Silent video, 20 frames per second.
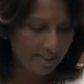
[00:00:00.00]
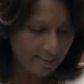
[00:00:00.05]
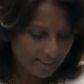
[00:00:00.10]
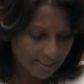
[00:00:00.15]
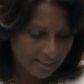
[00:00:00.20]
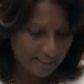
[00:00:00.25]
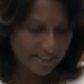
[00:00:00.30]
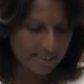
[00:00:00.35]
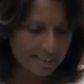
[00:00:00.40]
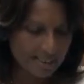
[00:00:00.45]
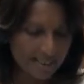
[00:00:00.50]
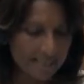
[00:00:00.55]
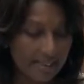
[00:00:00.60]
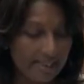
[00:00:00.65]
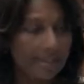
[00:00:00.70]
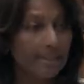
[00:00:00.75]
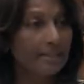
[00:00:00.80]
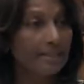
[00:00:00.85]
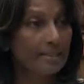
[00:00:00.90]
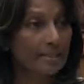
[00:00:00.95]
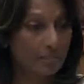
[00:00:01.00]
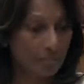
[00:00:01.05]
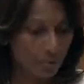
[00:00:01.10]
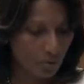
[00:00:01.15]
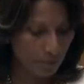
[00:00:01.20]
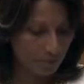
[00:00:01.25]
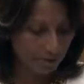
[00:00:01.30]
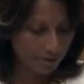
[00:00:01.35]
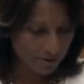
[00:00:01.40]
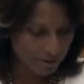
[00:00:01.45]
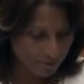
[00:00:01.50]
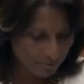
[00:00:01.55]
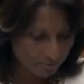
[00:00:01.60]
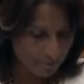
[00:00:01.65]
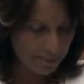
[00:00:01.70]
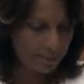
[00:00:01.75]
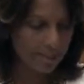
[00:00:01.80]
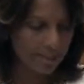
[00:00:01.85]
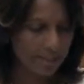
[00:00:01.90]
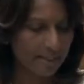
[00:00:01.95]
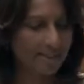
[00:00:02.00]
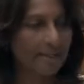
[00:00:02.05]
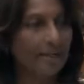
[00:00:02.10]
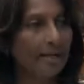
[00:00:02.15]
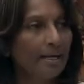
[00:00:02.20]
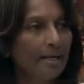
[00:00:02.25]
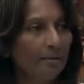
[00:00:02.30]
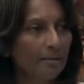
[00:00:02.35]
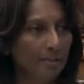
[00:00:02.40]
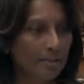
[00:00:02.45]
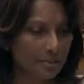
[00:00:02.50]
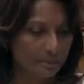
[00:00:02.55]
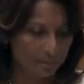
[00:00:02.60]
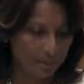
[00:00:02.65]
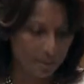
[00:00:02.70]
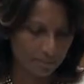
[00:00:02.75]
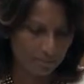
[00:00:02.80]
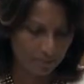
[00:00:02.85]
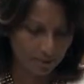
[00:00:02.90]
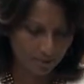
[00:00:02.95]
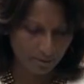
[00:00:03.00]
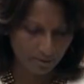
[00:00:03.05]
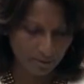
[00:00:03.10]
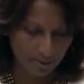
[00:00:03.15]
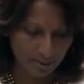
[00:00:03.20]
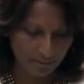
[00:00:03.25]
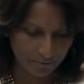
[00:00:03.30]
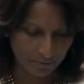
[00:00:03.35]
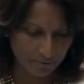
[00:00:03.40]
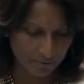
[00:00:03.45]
This day is important to me and countless people around the